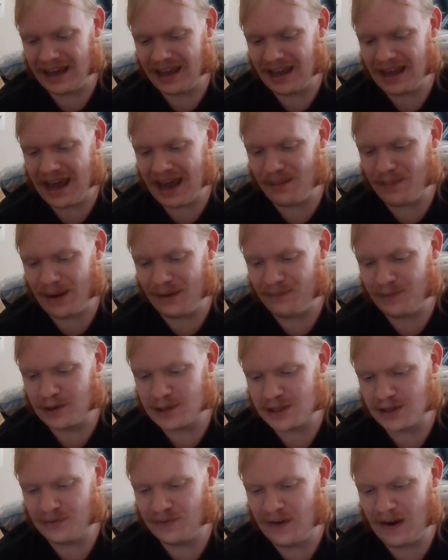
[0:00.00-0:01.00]
Yeah, my
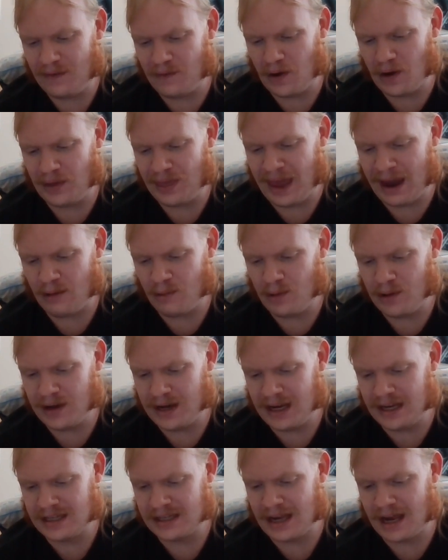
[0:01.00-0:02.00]
personal favorite on that
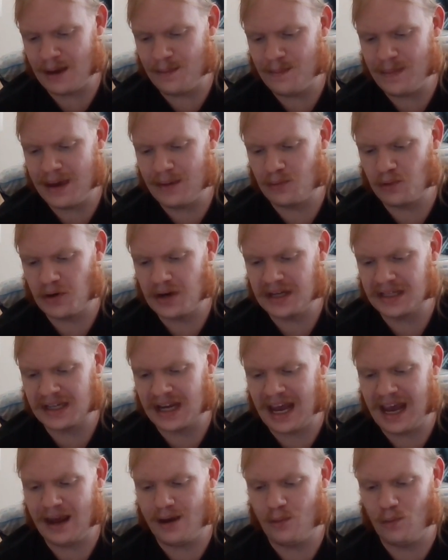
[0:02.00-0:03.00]
one is Memories
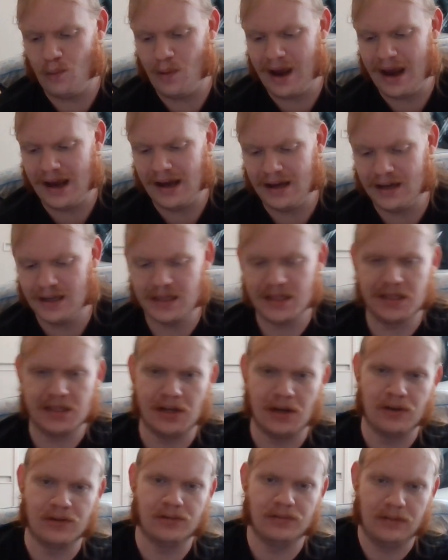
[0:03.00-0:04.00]
Can't Wait.
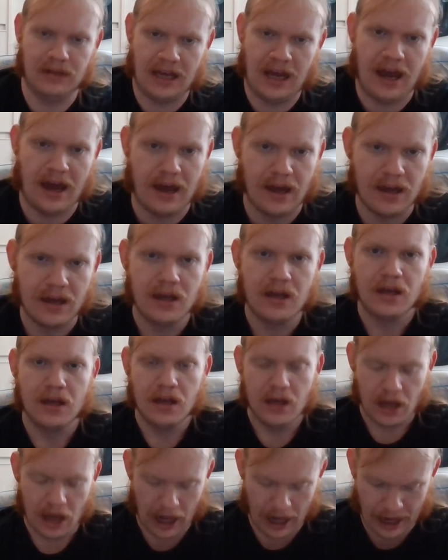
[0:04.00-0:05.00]
So yeah.
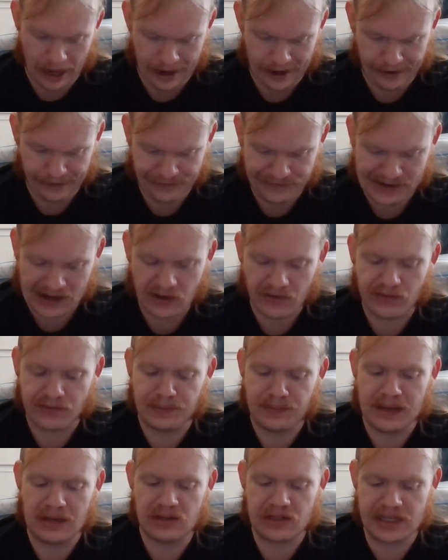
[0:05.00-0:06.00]
Fear
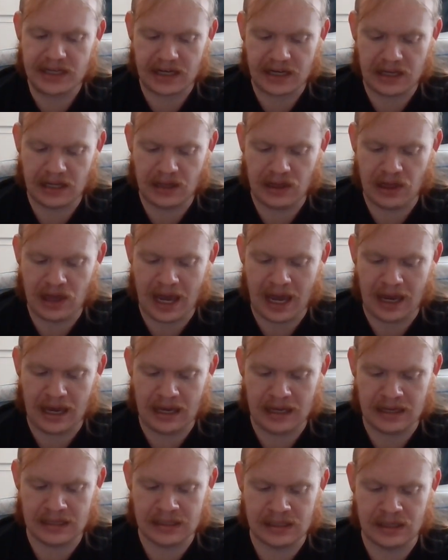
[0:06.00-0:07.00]
of Music, that
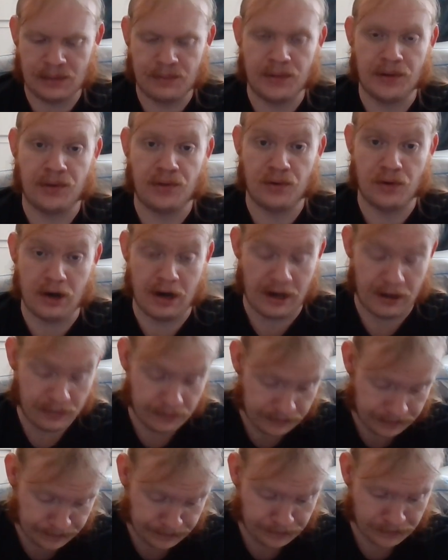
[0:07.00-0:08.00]
is number three.
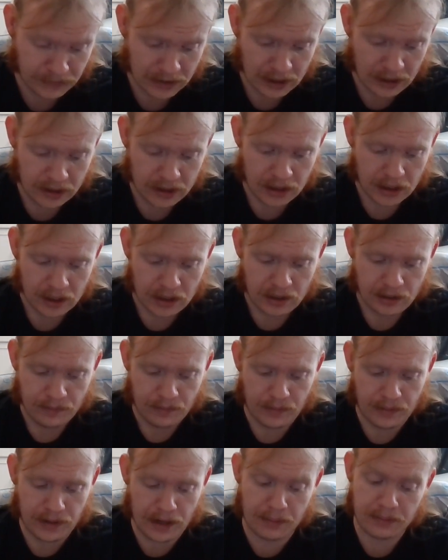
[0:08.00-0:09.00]

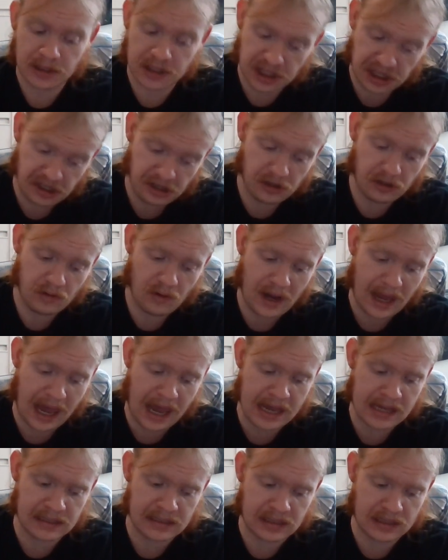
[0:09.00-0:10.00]
Number two
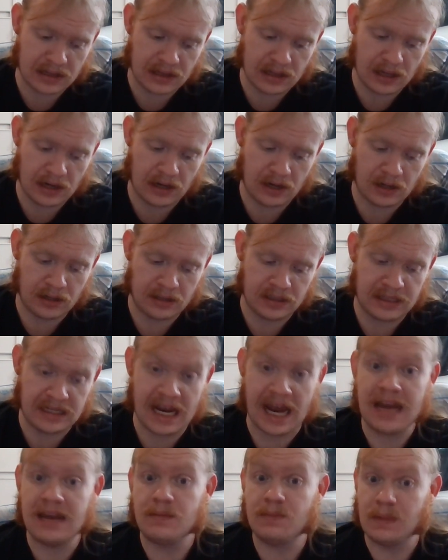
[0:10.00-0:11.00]
is their
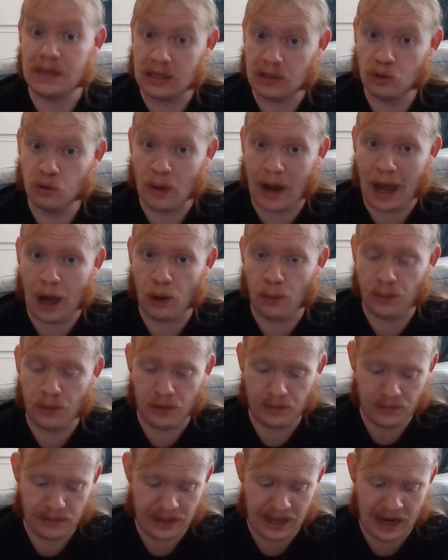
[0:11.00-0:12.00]
debut
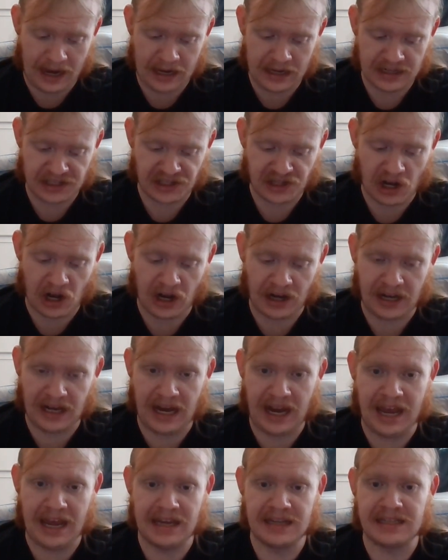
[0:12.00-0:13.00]
album, that is
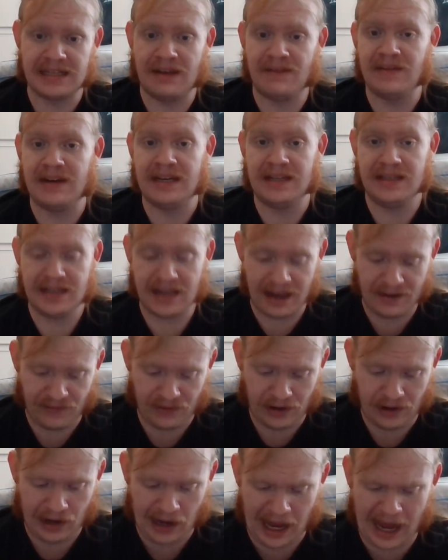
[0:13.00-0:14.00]
Talking Head
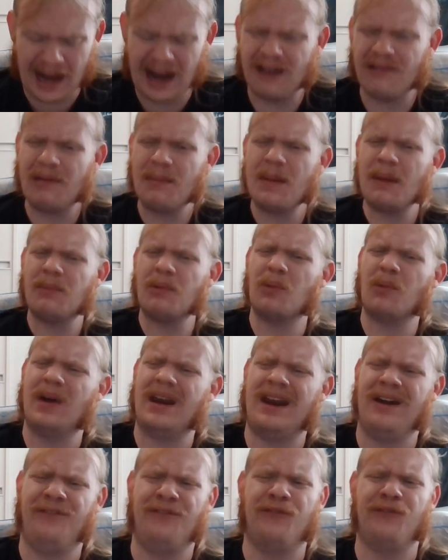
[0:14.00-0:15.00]
77. And I remember
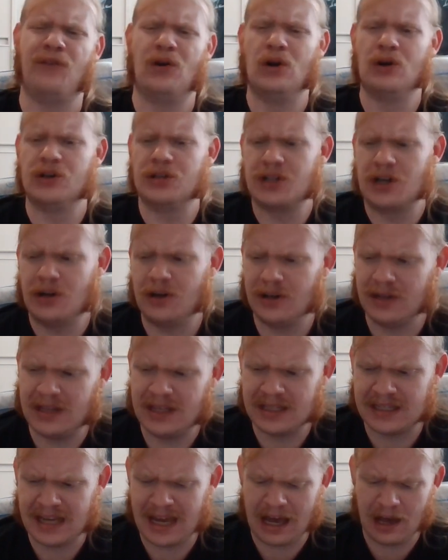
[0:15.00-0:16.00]
when I first heard
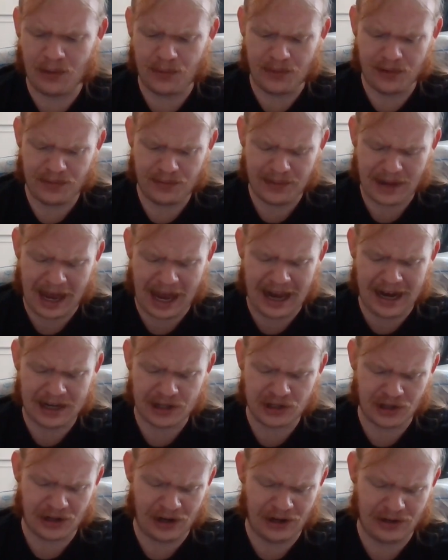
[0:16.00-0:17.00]
this album, I
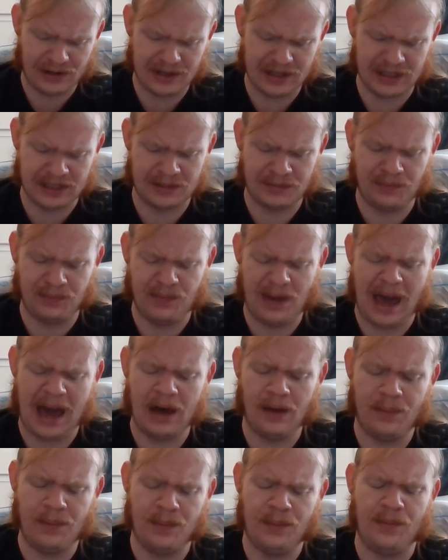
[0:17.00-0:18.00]
actually heard this
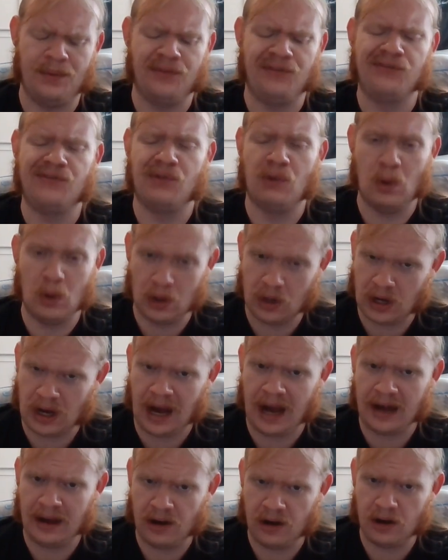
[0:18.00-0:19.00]
album
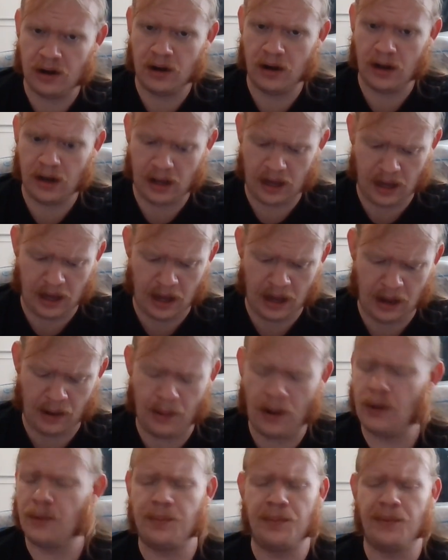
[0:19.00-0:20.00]
before
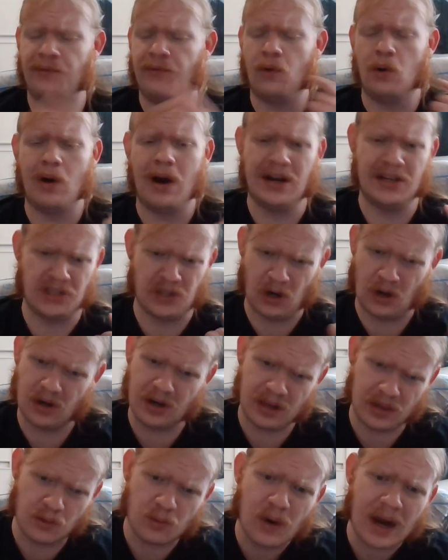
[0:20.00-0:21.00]
or before I
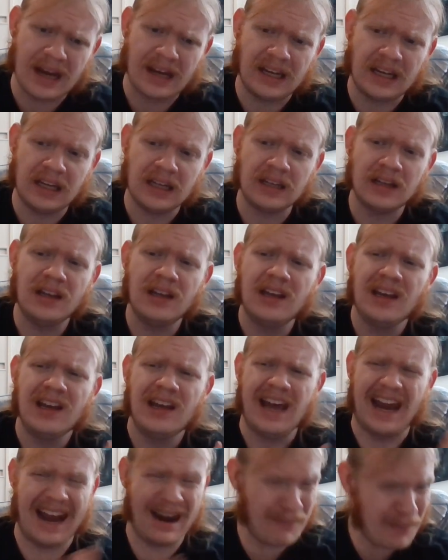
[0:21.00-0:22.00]
started the ranking.
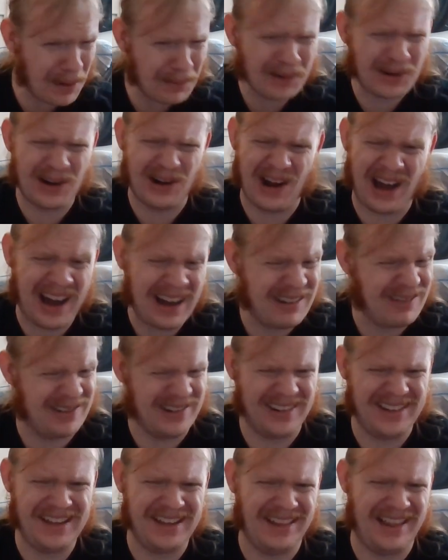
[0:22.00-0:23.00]
And I remember not
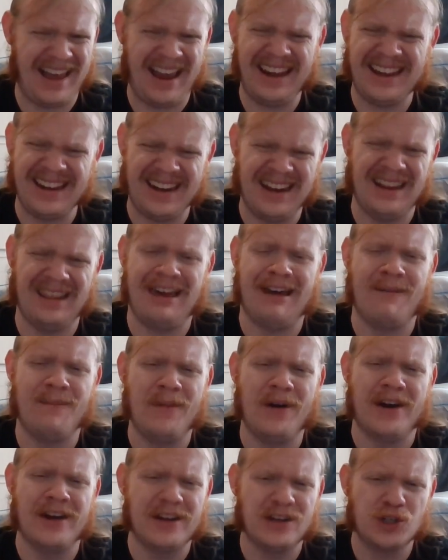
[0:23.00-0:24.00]
really liking it
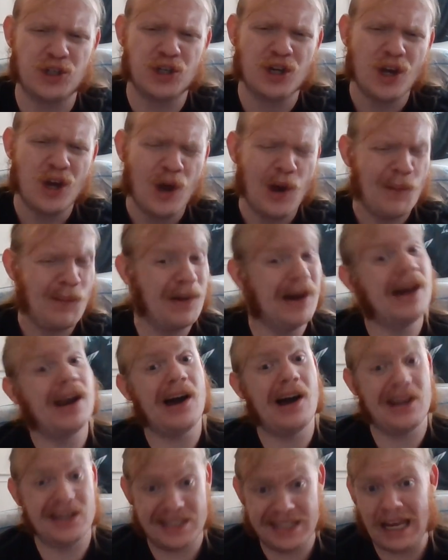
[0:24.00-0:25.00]
that much. But
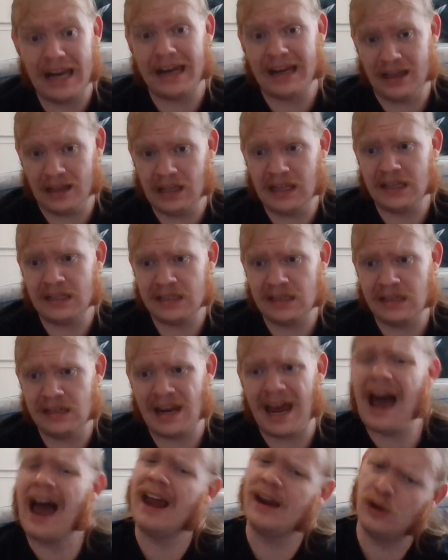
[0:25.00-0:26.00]
on second
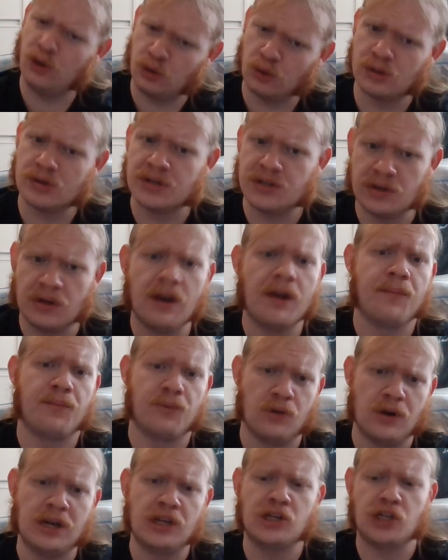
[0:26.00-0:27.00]
listen, I grew to
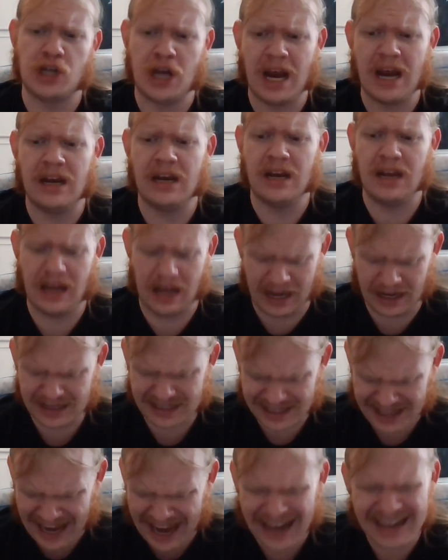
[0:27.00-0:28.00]
appreciate it.
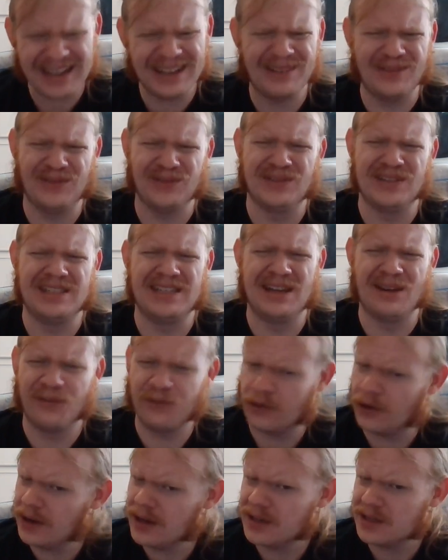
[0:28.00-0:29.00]
It's kind of
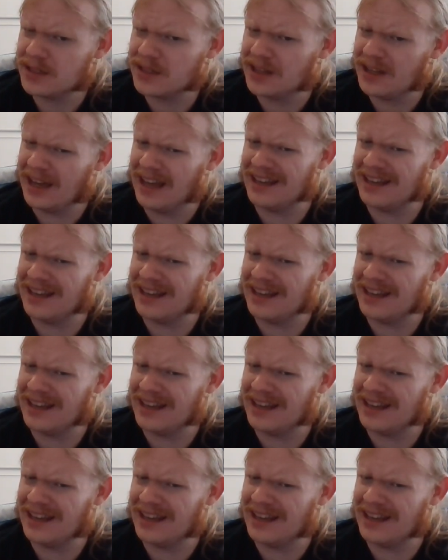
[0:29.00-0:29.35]
different.